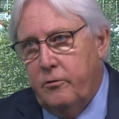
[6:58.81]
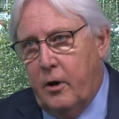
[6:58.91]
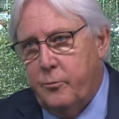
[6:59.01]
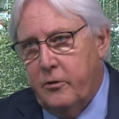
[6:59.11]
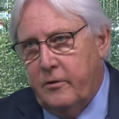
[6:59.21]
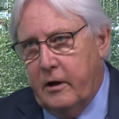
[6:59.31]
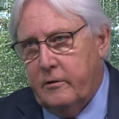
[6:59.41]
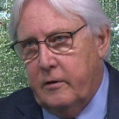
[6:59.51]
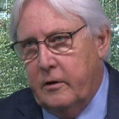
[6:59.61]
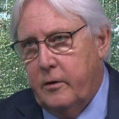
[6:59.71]
are
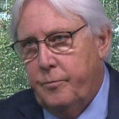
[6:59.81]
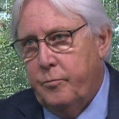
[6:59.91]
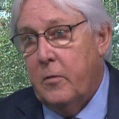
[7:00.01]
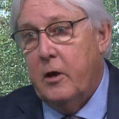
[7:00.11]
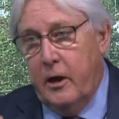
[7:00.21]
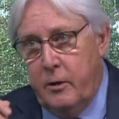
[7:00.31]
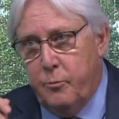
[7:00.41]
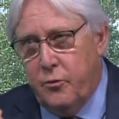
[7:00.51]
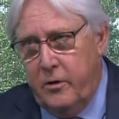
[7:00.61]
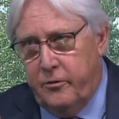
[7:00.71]
protected, in
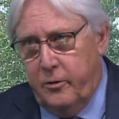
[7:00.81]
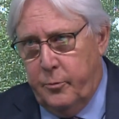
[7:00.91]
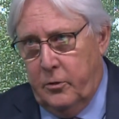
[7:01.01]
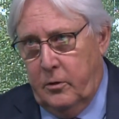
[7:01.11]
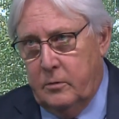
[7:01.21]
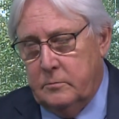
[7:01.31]
principle,